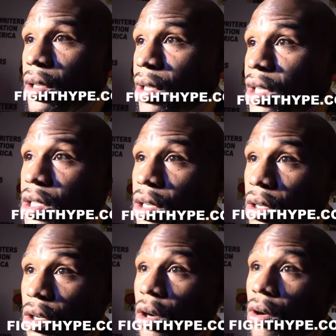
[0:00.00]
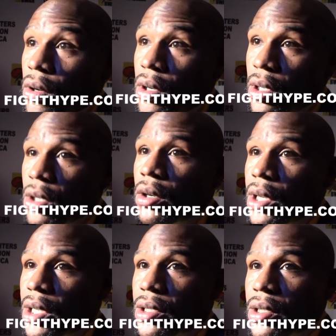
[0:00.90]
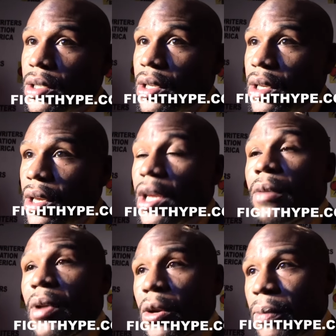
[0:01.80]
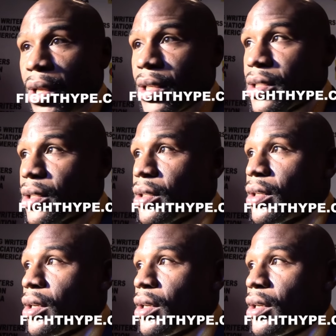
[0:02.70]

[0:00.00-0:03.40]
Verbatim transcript: that's gone, you know, that's in a better place,